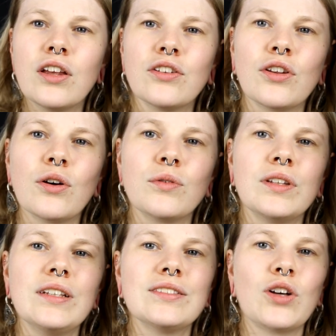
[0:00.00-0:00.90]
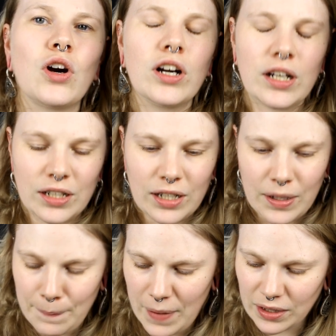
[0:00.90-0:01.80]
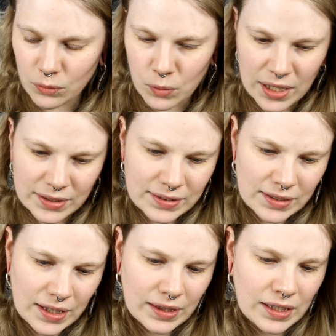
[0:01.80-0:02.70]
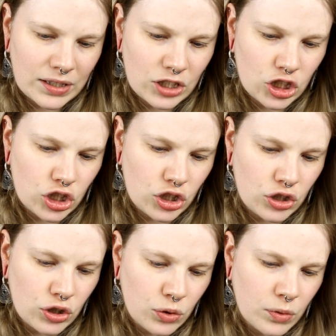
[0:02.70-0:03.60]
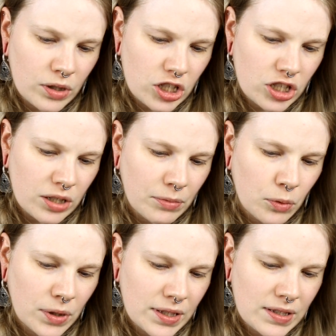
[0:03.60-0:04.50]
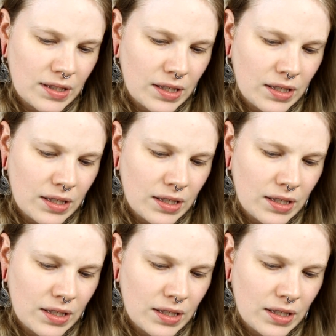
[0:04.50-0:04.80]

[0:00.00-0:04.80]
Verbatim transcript: So these are the matte ones and then the sh two shimmer ones.